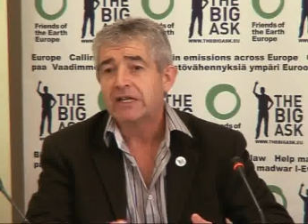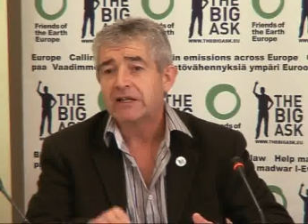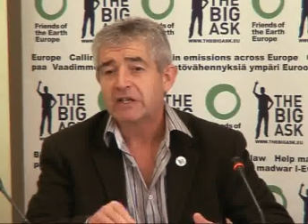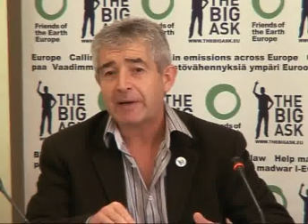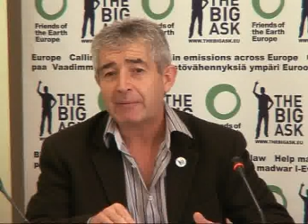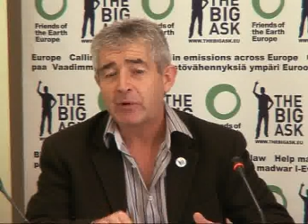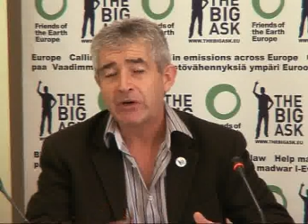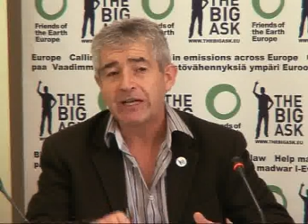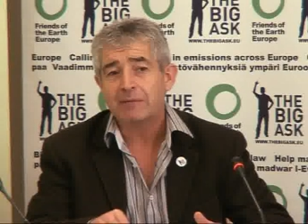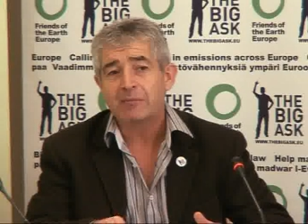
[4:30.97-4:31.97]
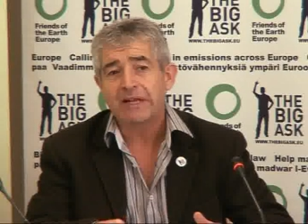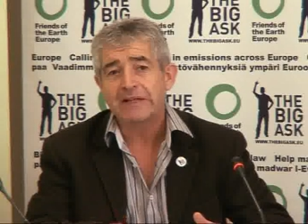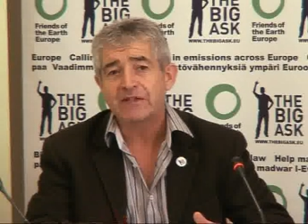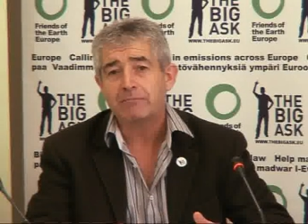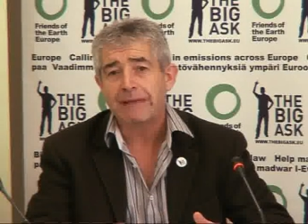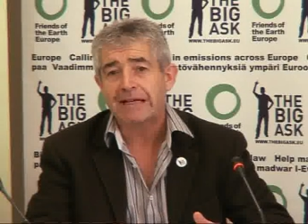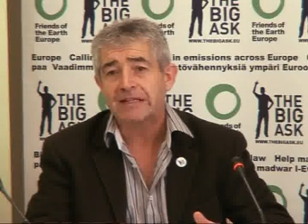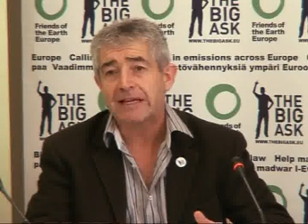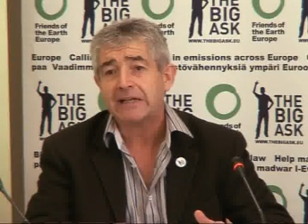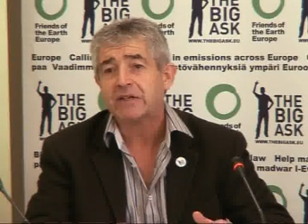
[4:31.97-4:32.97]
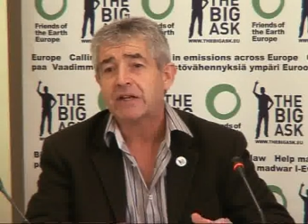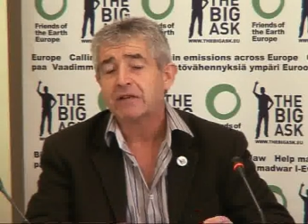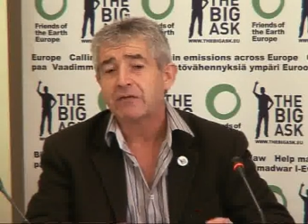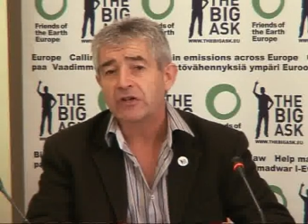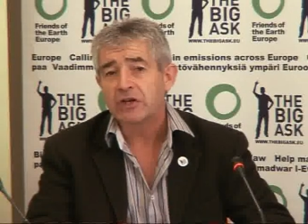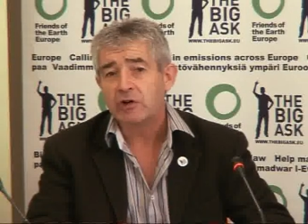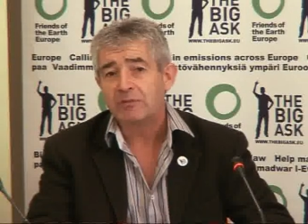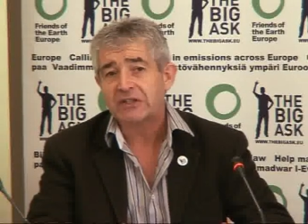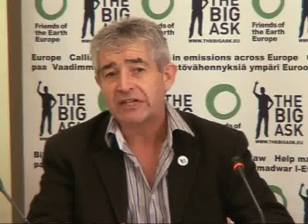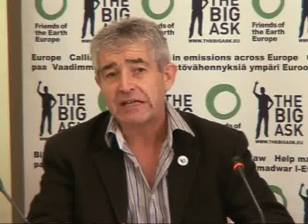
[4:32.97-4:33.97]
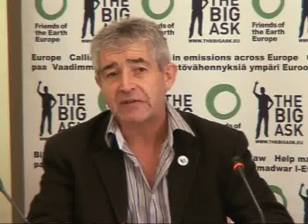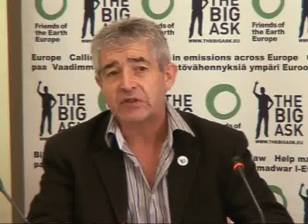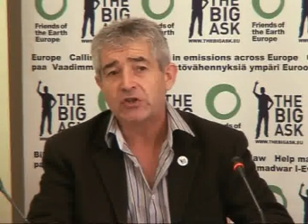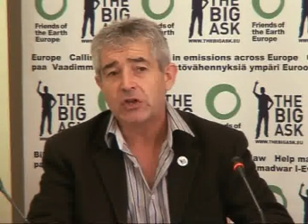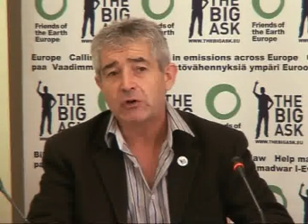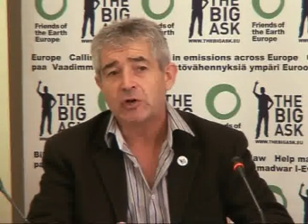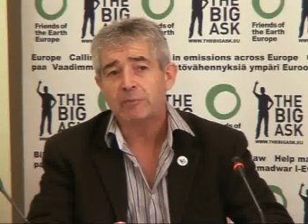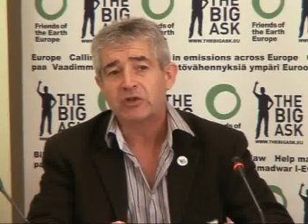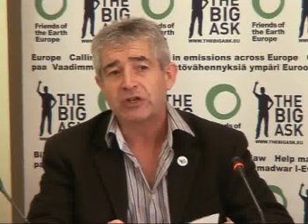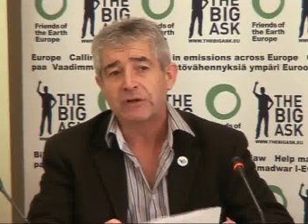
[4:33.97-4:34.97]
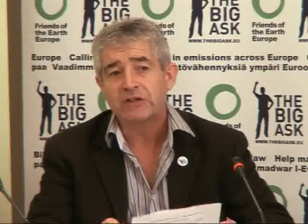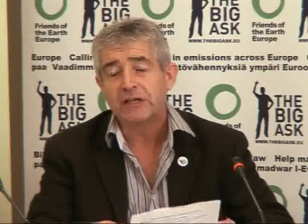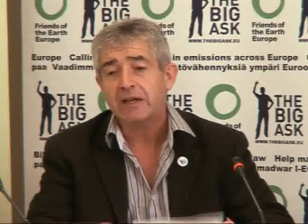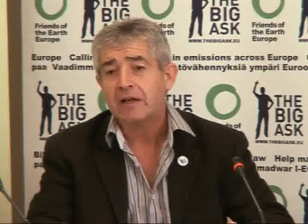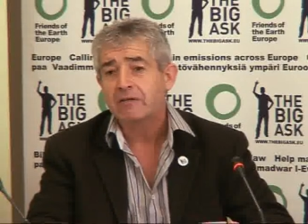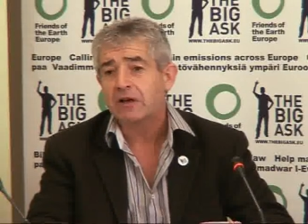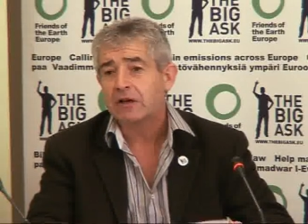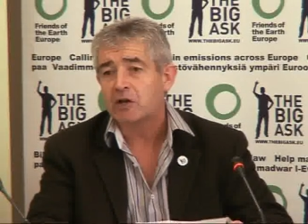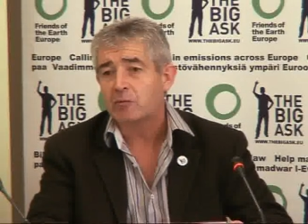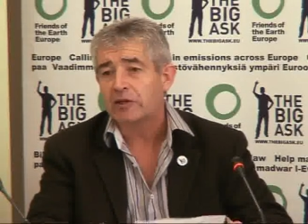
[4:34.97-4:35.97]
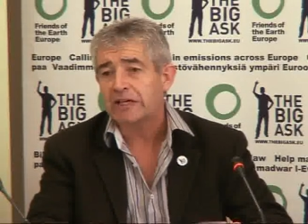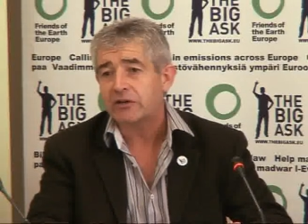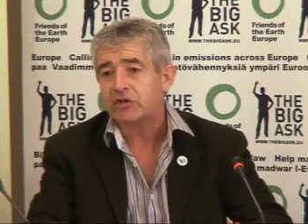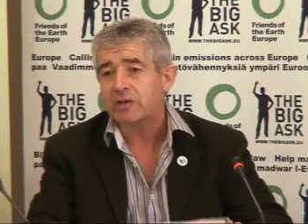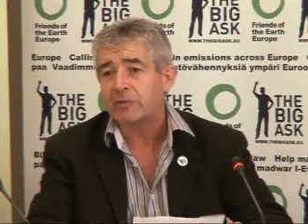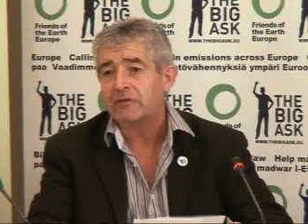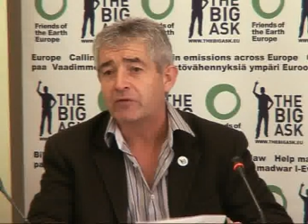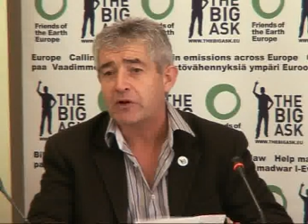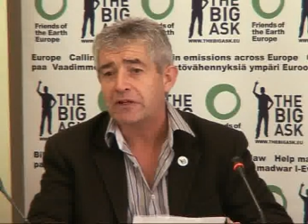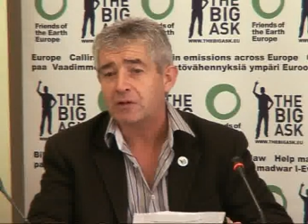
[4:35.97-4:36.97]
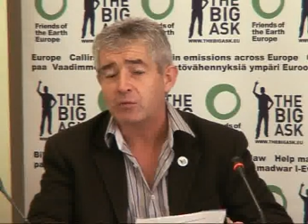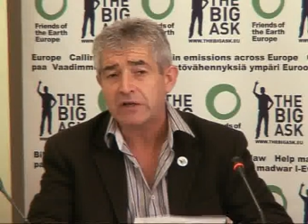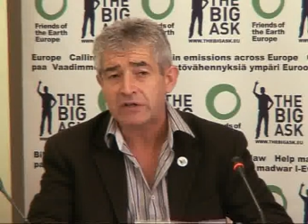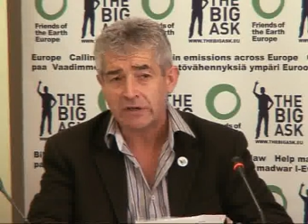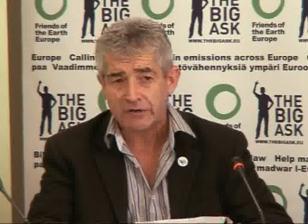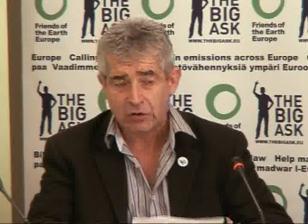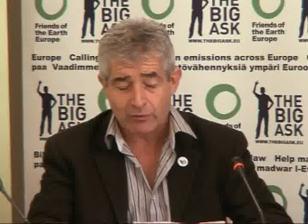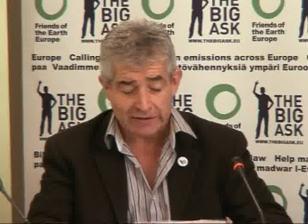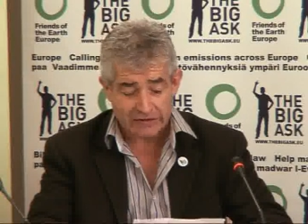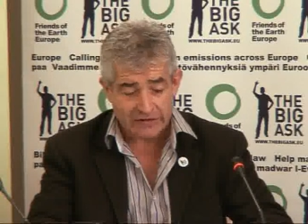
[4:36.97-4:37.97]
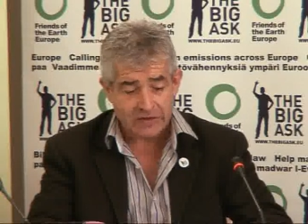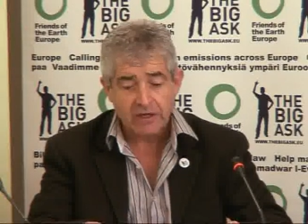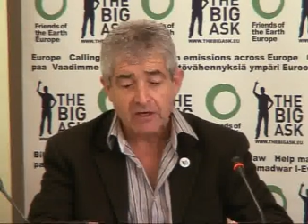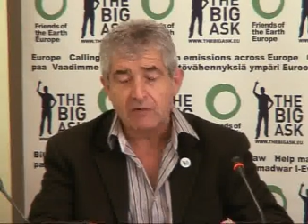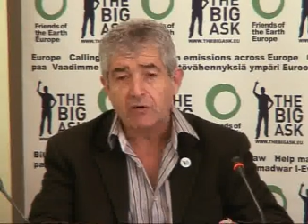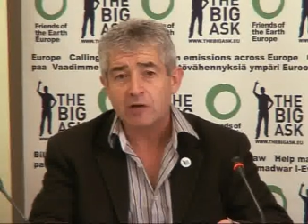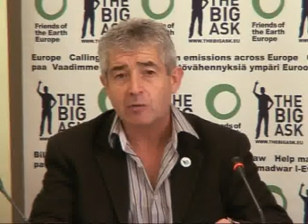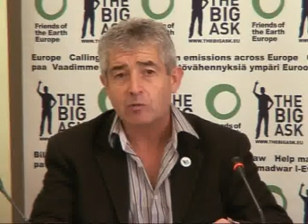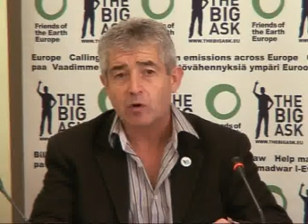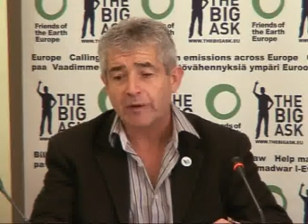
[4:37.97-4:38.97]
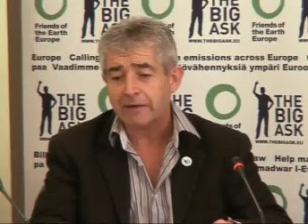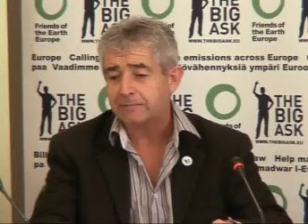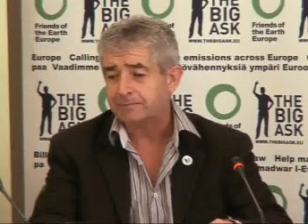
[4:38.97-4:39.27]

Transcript: is about putting in place the mandate for Europe to take this huge opportunity for global leadership and avoiding the worst consequences of global warming.